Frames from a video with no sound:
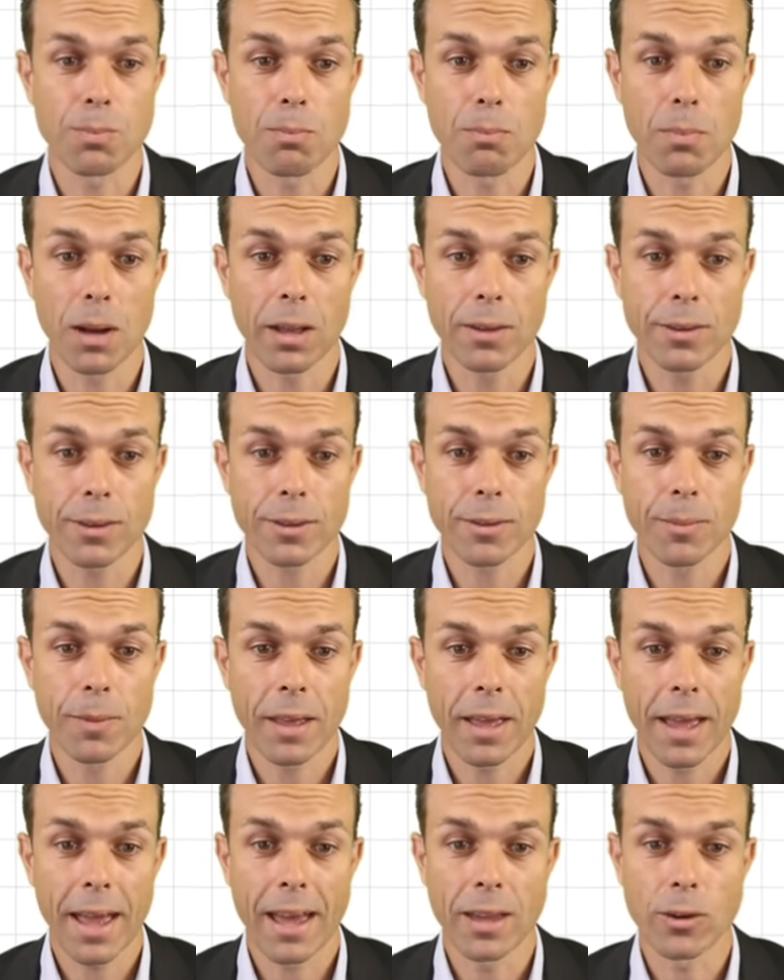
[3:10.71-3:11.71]

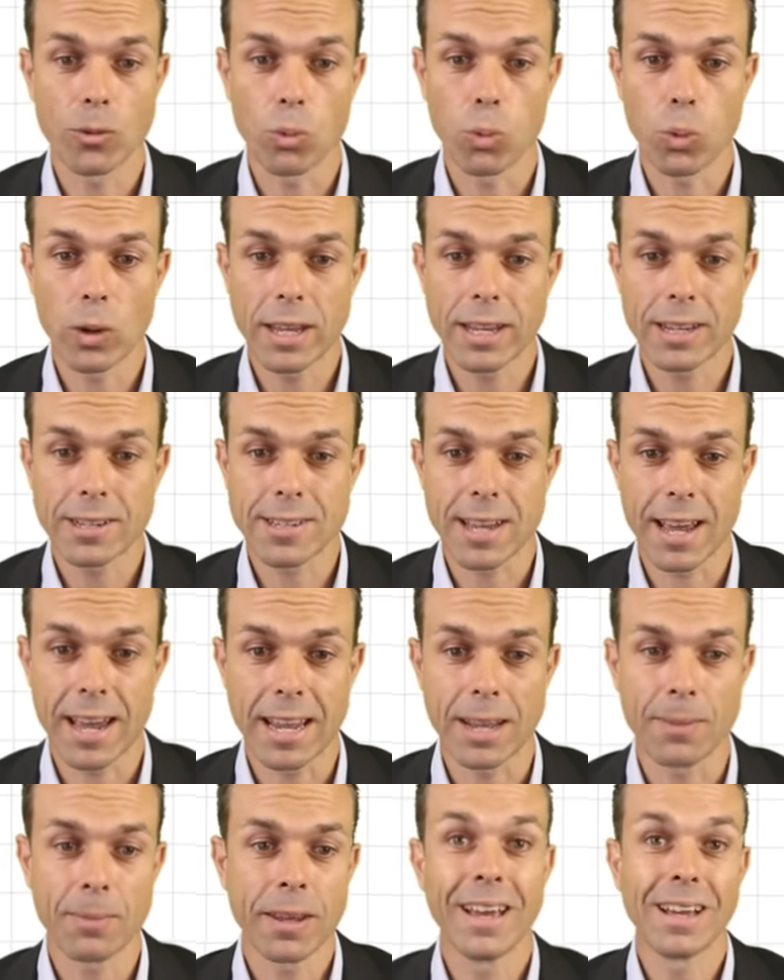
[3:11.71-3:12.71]
month and
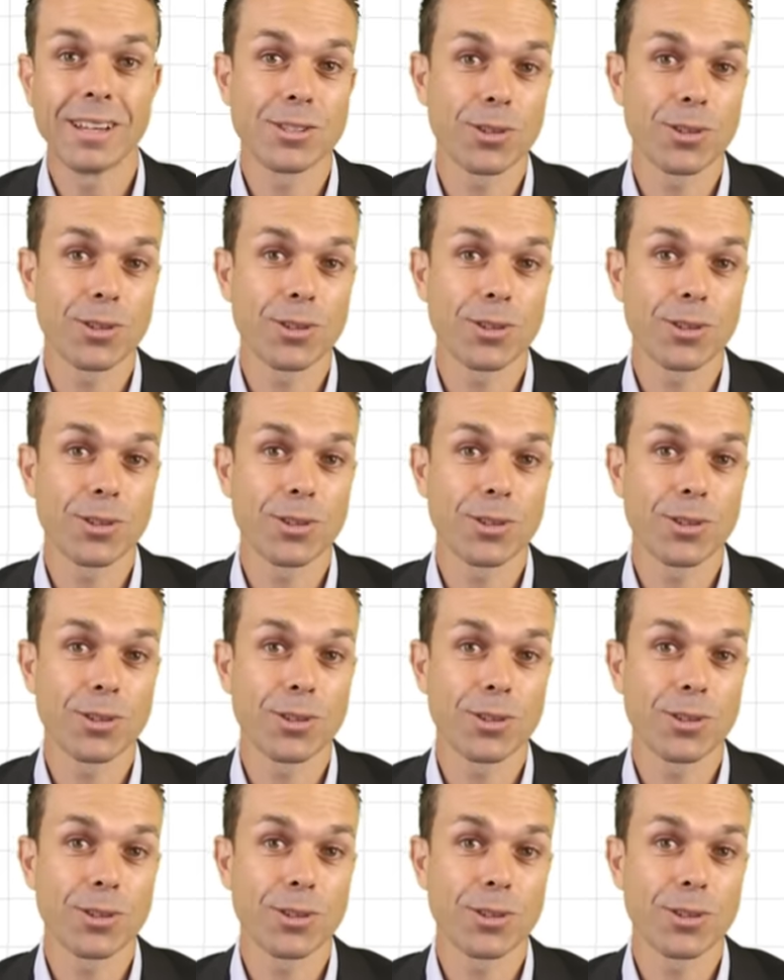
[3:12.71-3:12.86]
weekday.